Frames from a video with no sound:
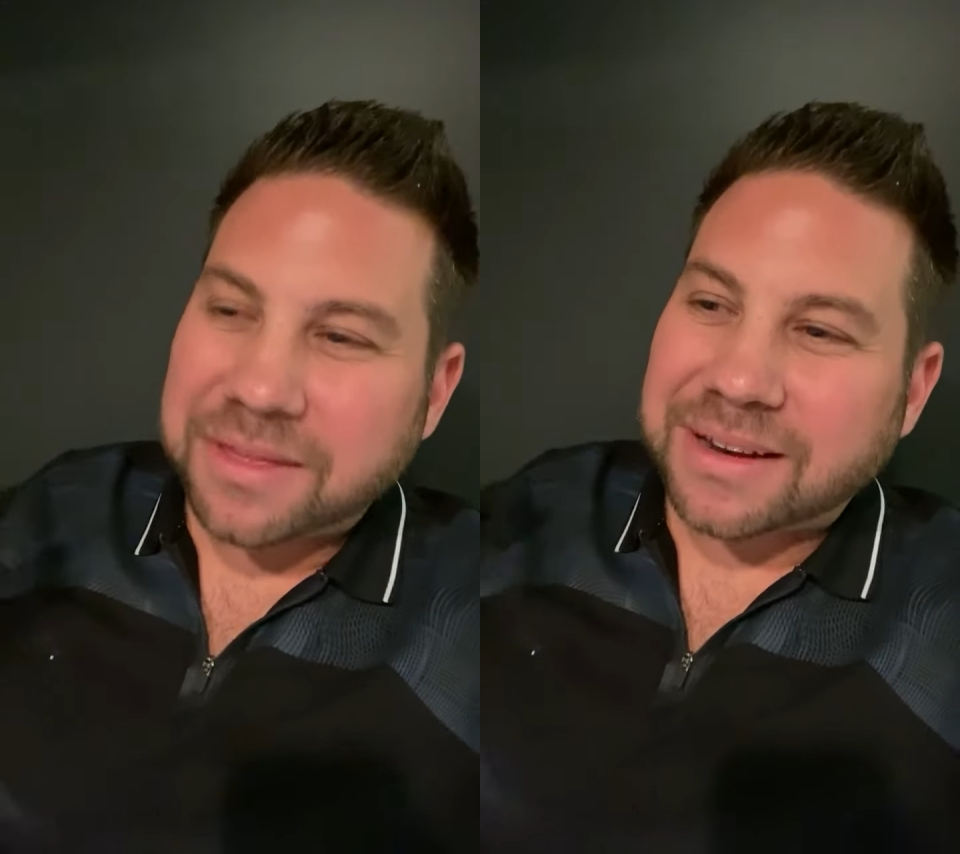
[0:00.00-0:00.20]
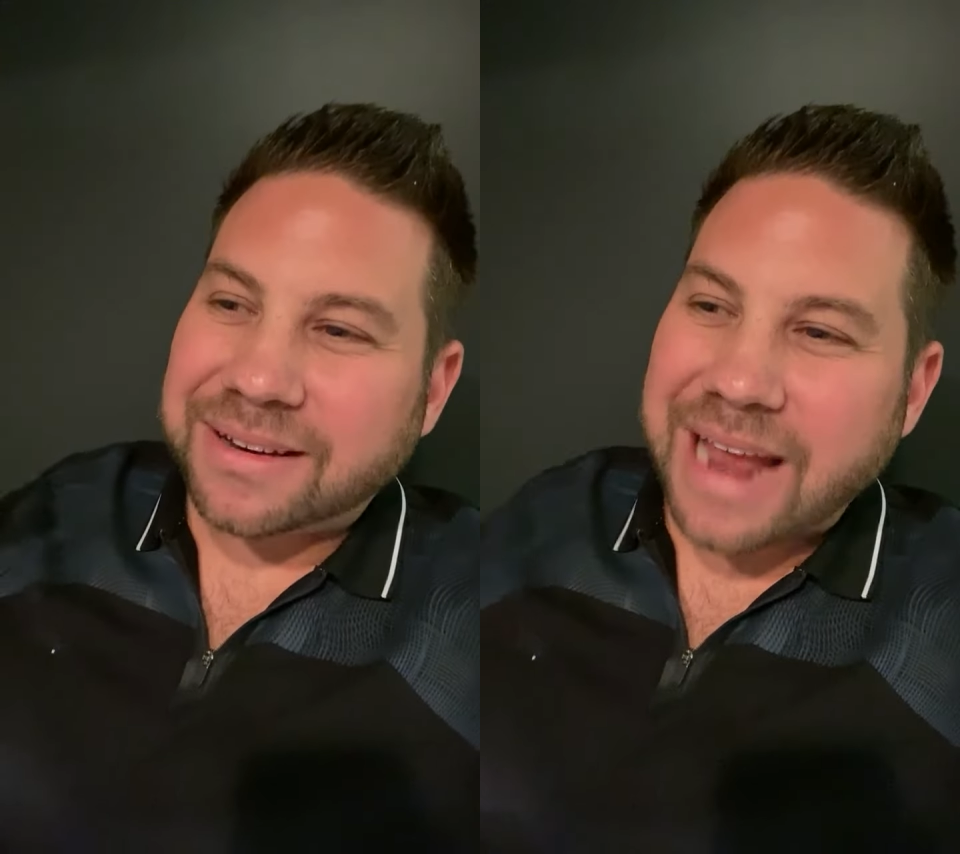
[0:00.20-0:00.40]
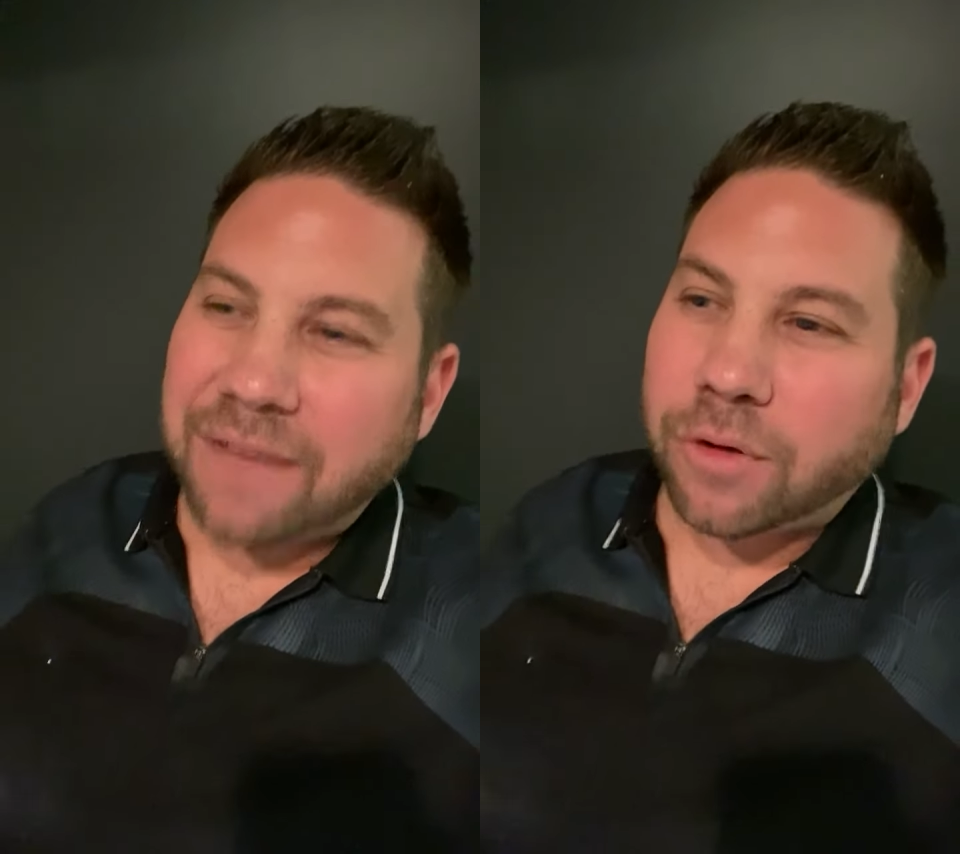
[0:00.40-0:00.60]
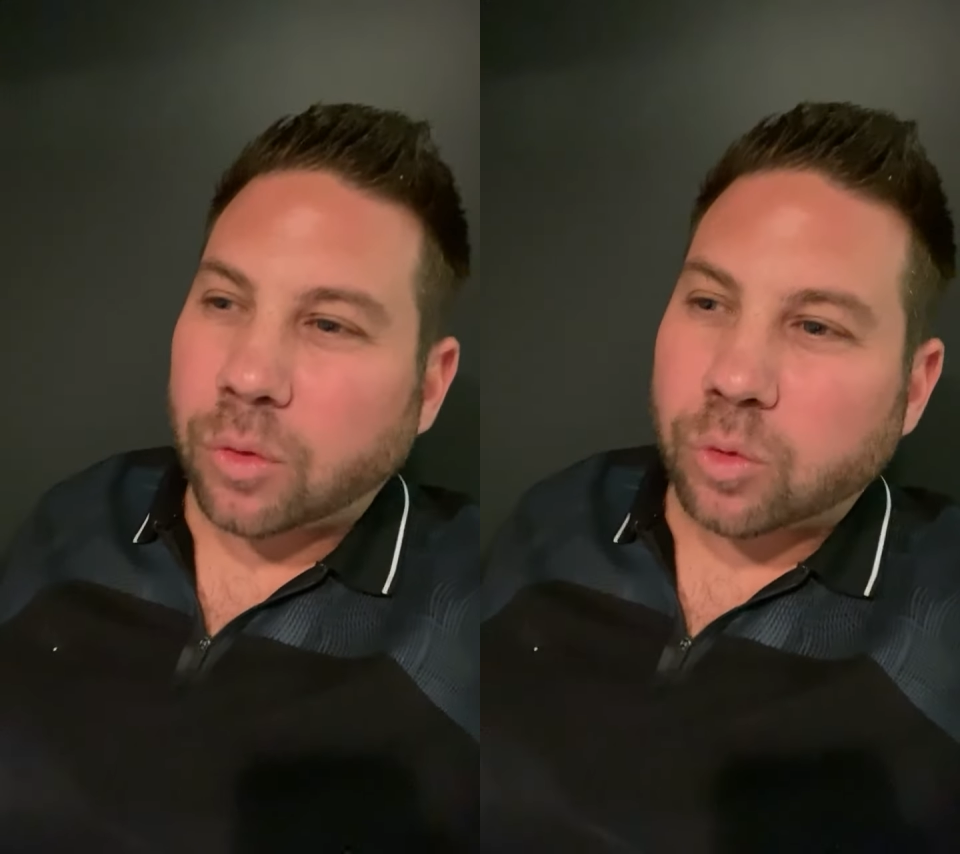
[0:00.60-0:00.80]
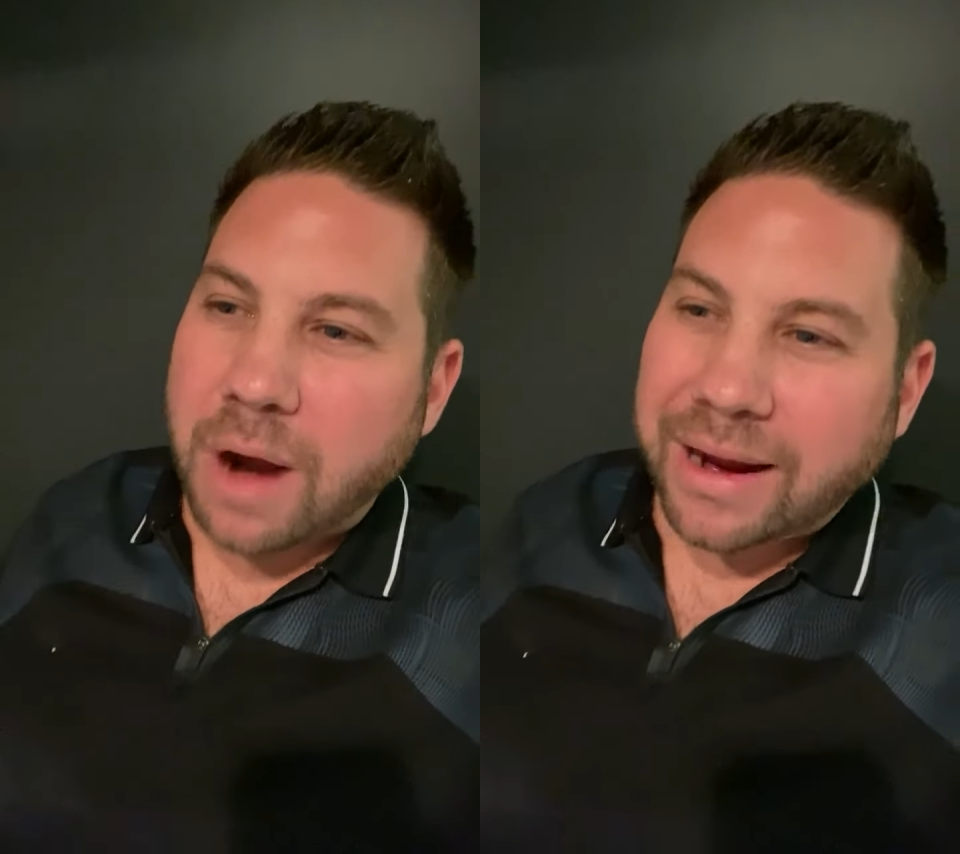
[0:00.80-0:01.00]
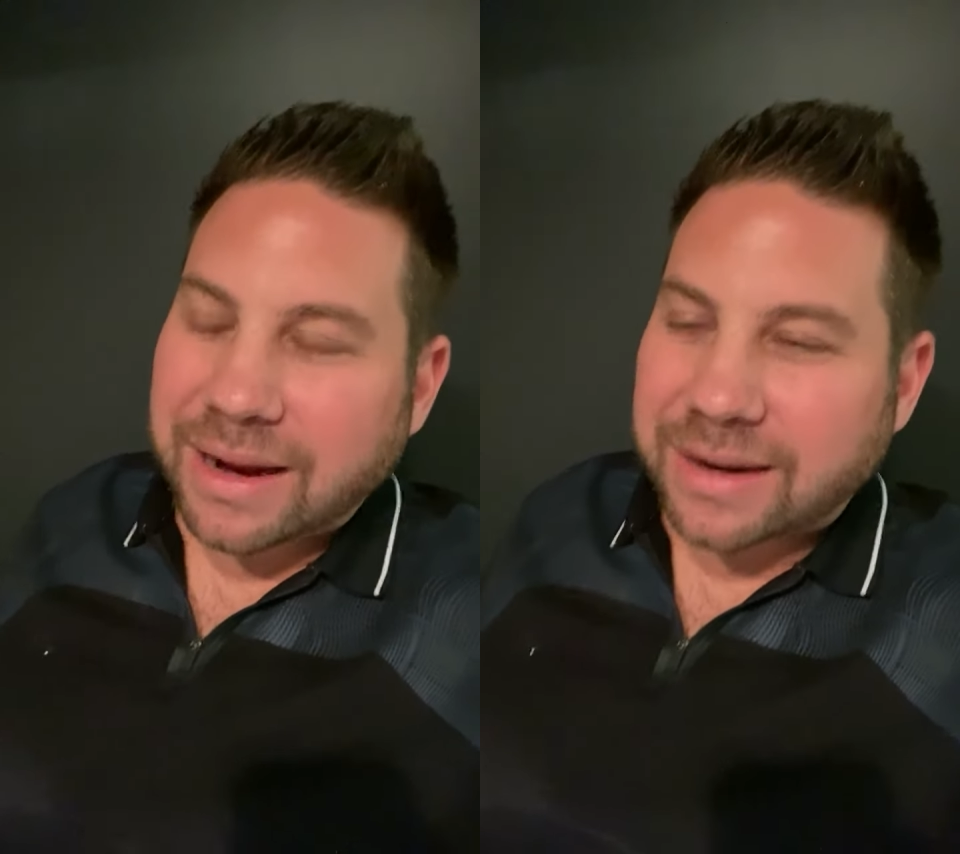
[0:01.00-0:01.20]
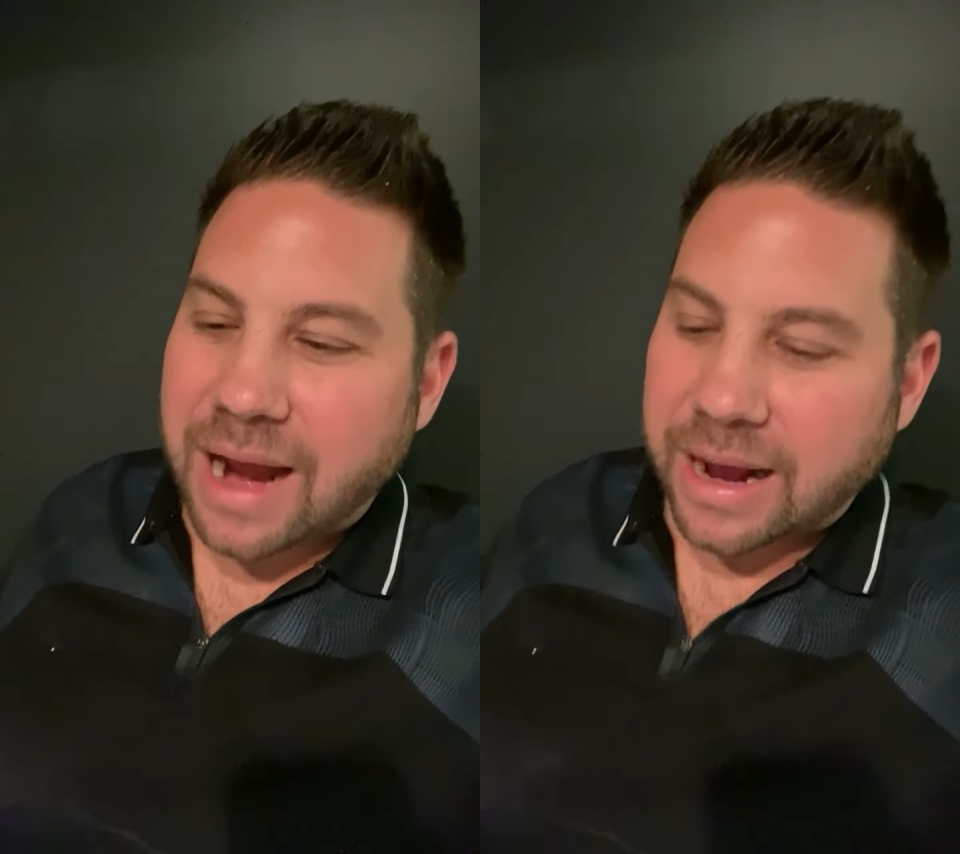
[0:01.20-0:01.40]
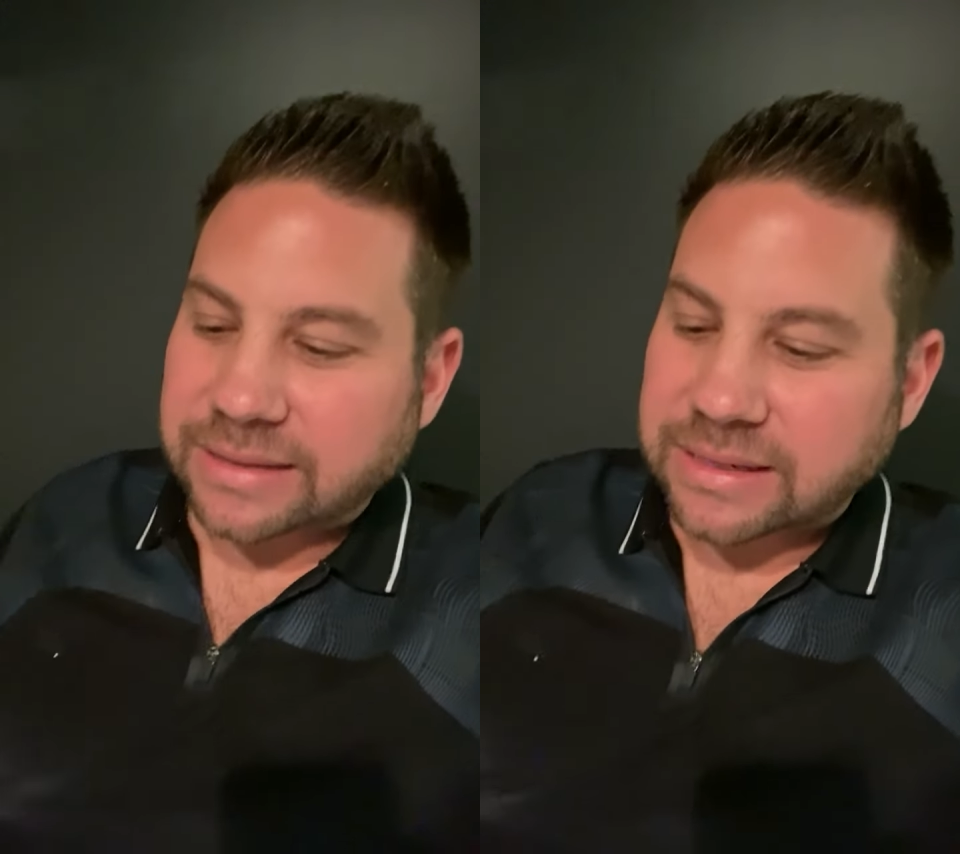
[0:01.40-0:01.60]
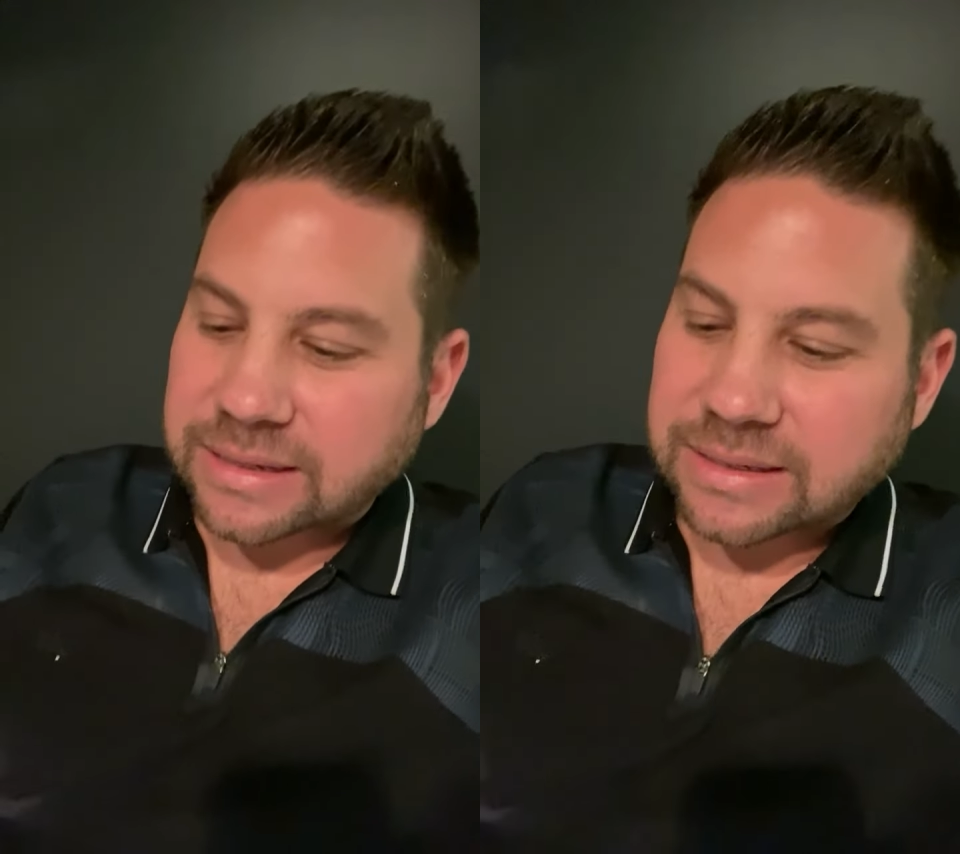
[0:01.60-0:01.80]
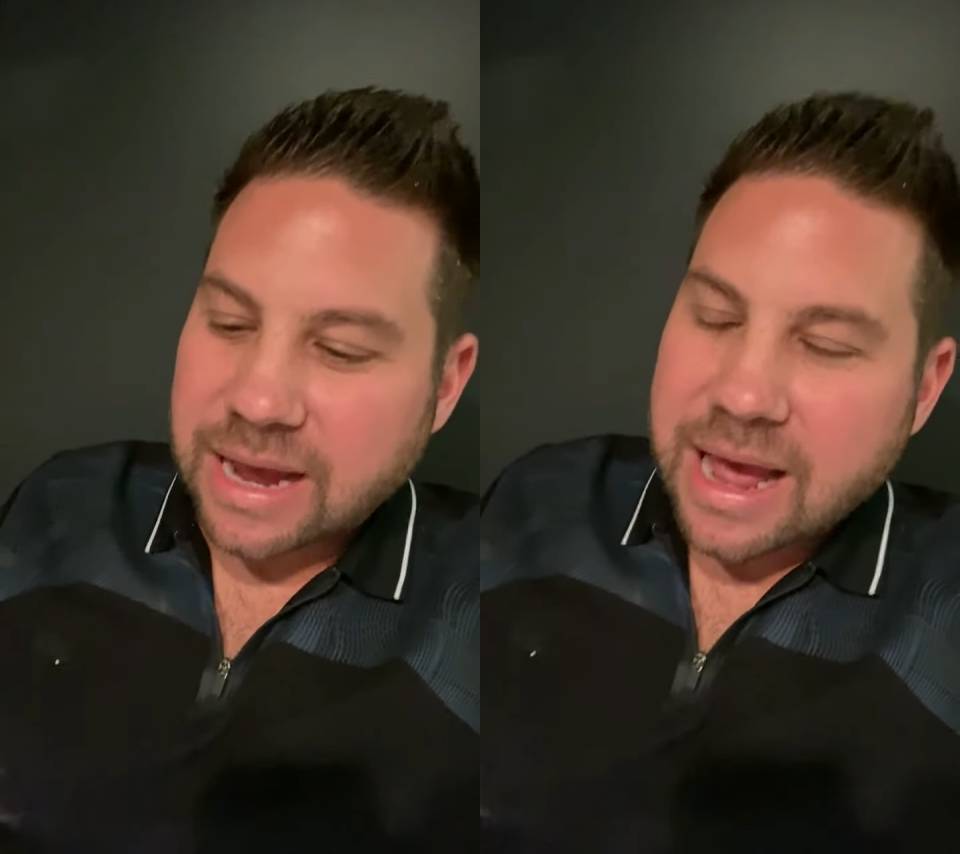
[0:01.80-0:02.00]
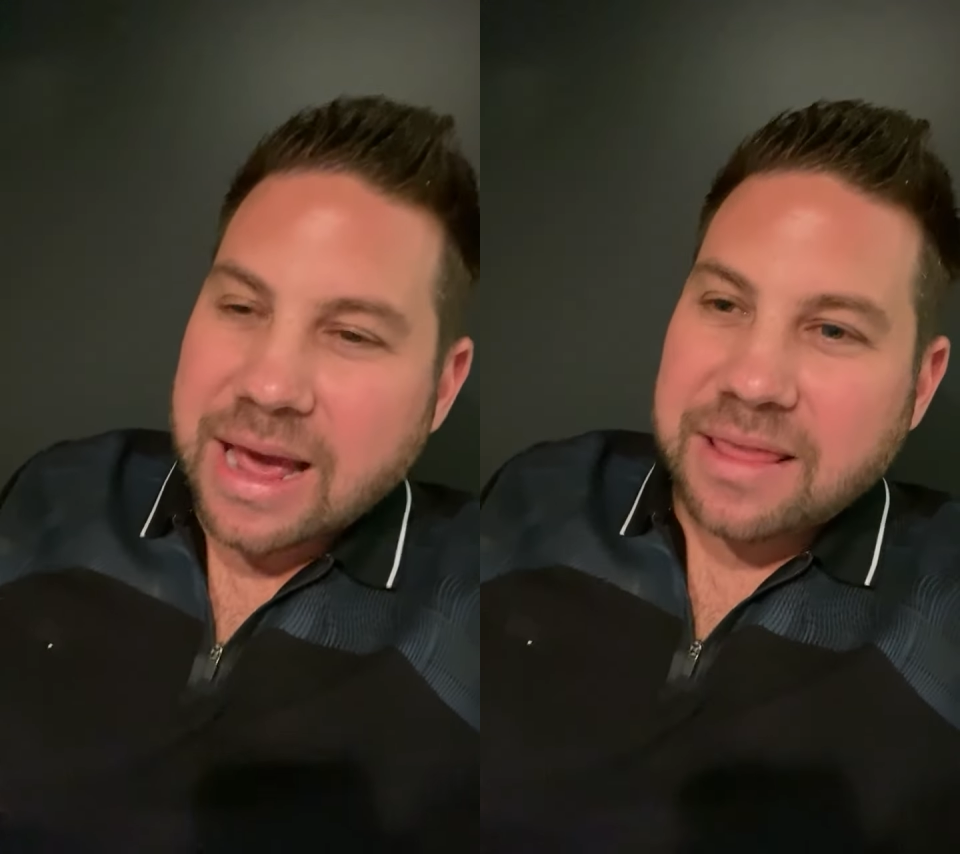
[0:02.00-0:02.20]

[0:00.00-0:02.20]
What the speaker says: the devil recognizes